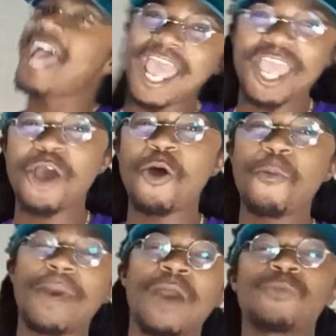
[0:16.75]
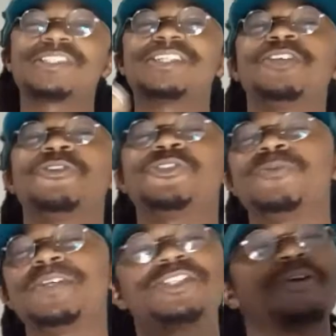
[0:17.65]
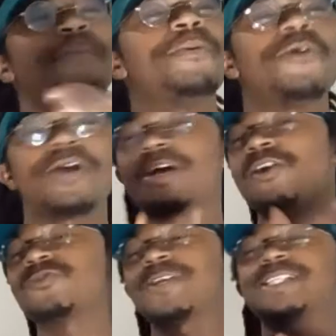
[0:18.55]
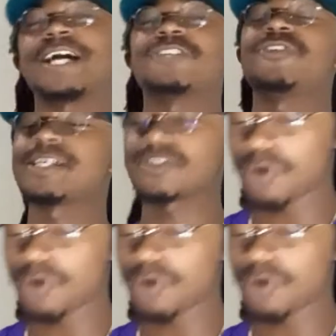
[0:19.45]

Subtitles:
Hey, yo, man, what's good, YouTube? It's your boy, your host, Rescue Our Dragon